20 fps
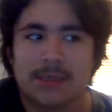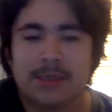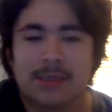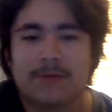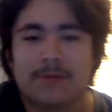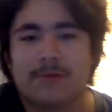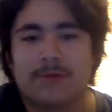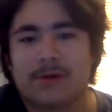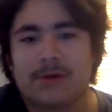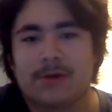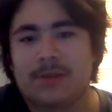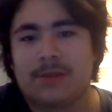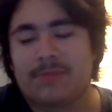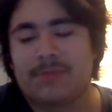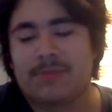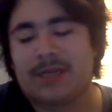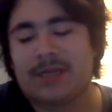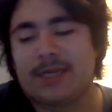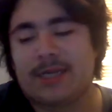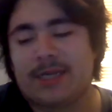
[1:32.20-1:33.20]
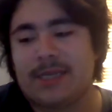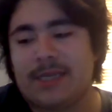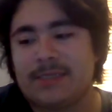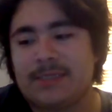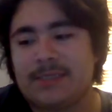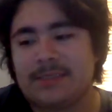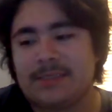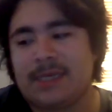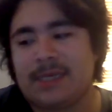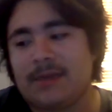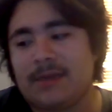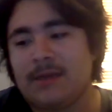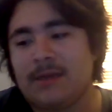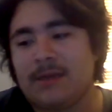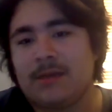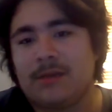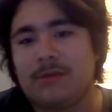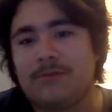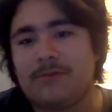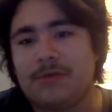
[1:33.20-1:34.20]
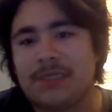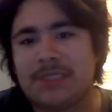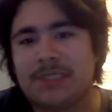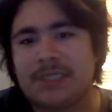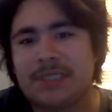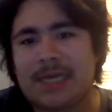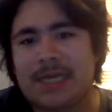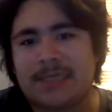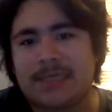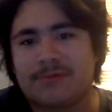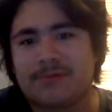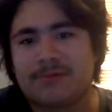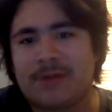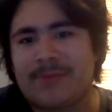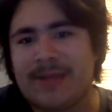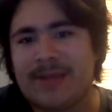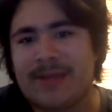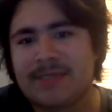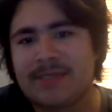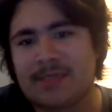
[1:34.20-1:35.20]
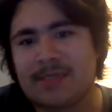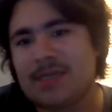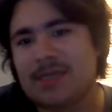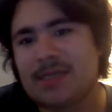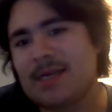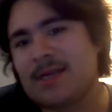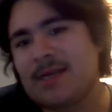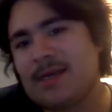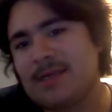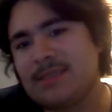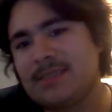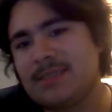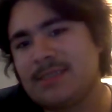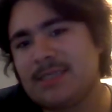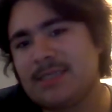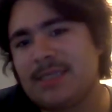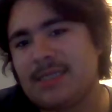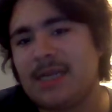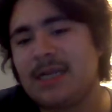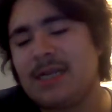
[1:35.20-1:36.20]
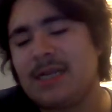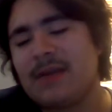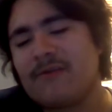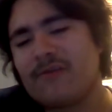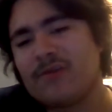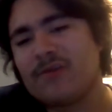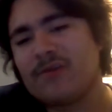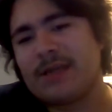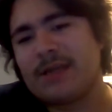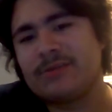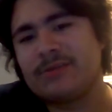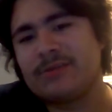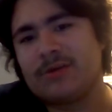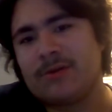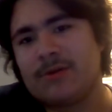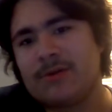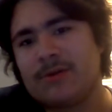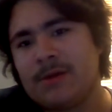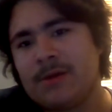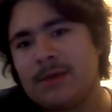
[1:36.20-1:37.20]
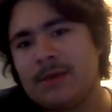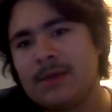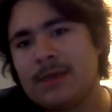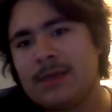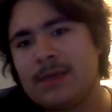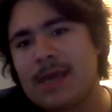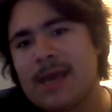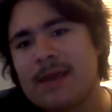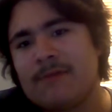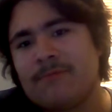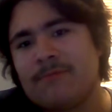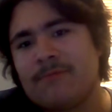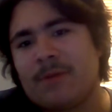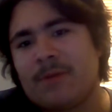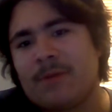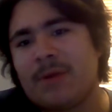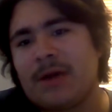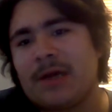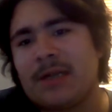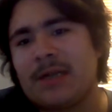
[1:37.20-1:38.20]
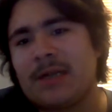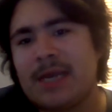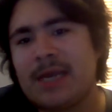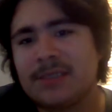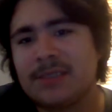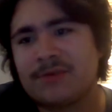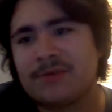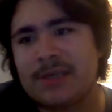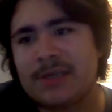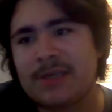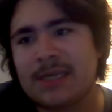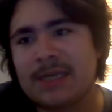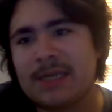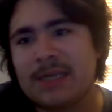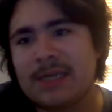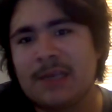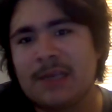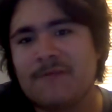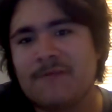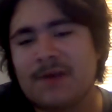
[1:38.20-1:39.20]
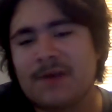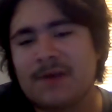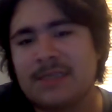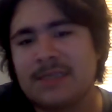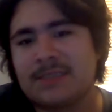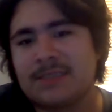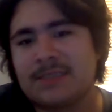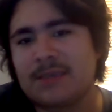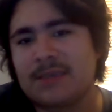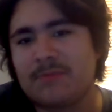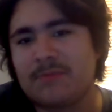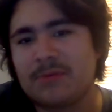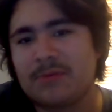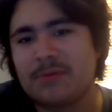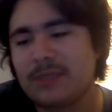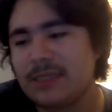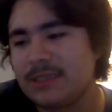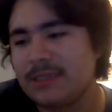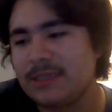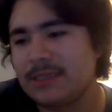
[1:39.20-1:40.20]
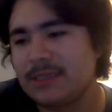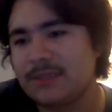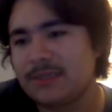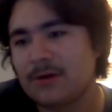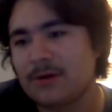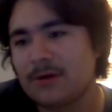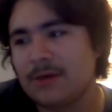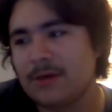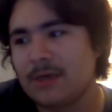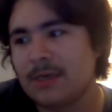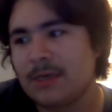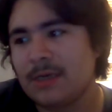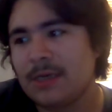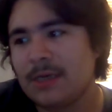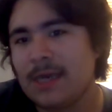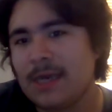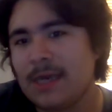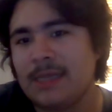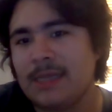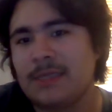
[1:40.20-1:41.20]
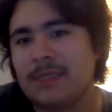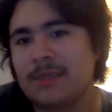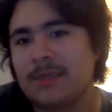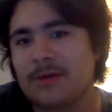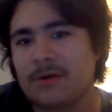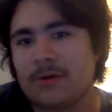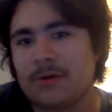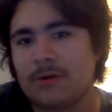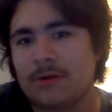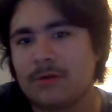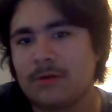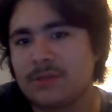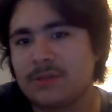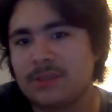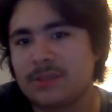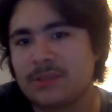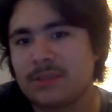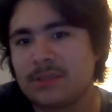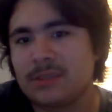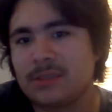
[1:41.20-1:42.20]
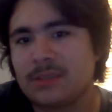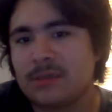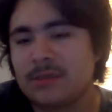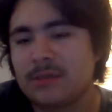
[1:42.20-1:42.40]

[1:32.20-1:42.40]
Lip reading: where the plot is that Luigi has won a mansion in a contest he never entered, and upon entering it, he finds it's completely dark and that there are ghosts